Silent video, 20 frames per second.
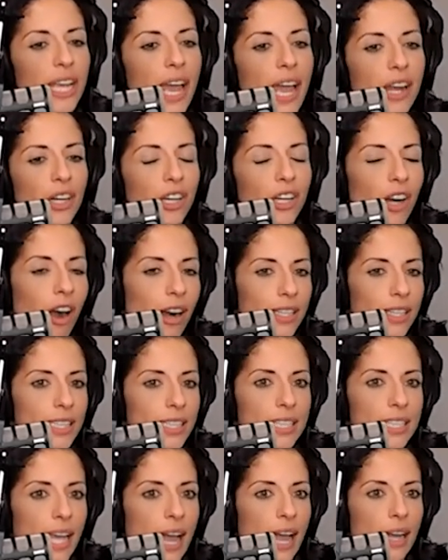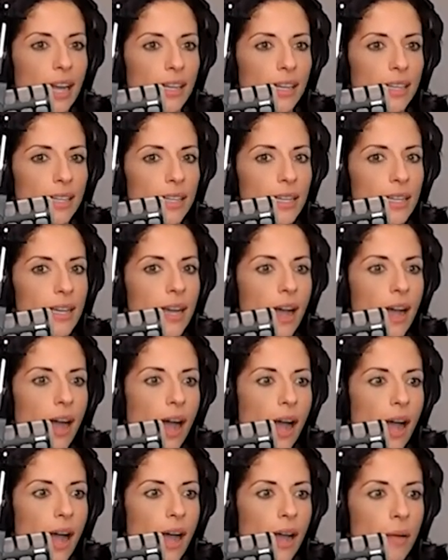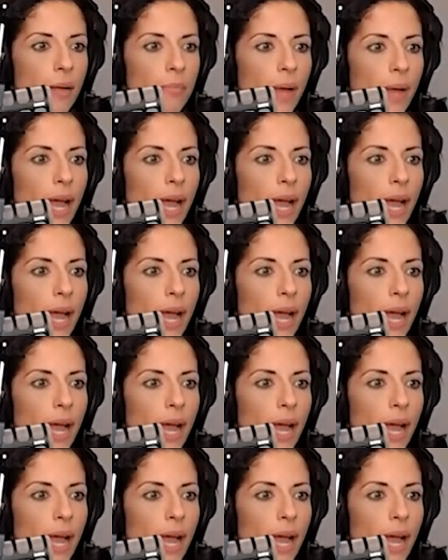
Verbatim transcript: had her heart attack um,